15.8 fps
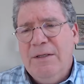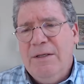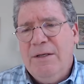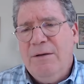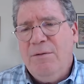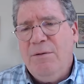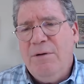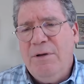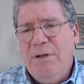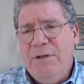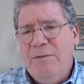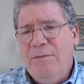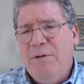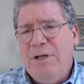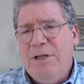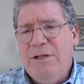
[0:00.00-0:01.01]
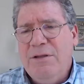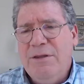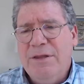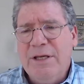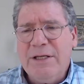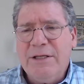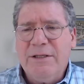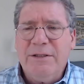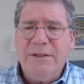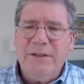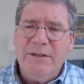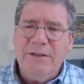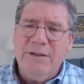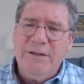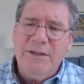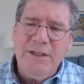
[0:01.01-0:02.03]
Well, what do you think?
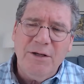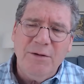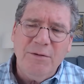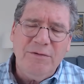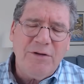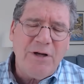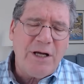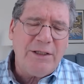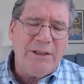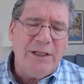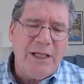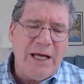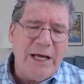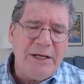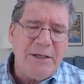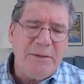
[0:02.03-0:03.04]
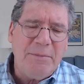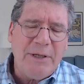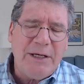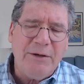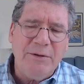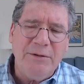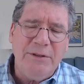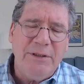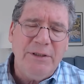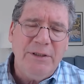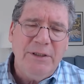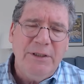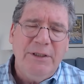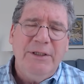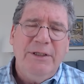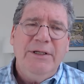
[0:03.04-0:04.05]
We've talked a lot about
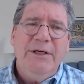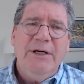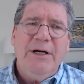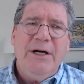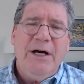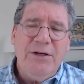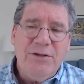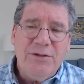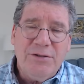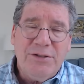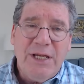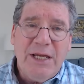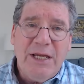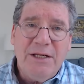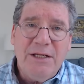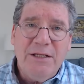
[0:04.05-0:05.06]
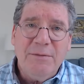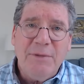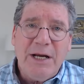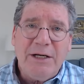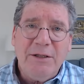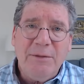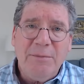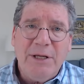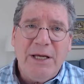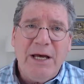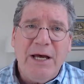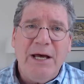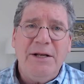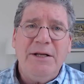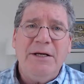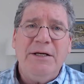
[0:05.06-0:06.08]
understanding the
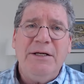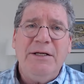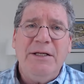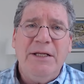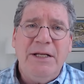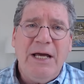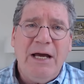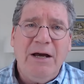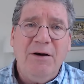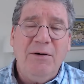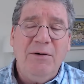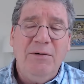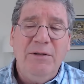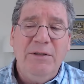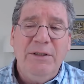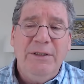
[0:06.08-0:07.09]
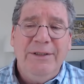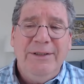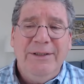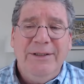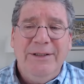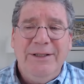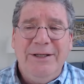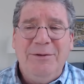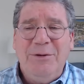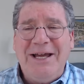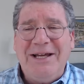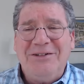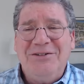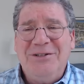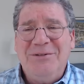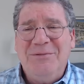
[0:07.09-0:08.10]
microbiota and how,
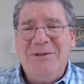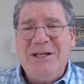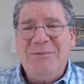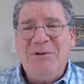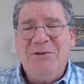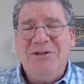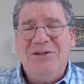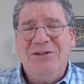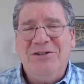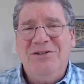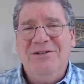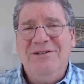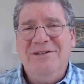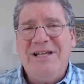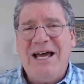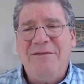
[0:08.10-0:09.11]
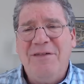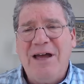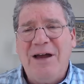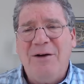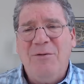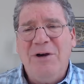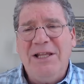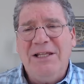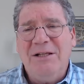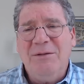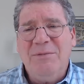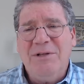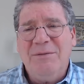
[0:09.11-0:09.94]
actually maybe we could dive that way a little bit.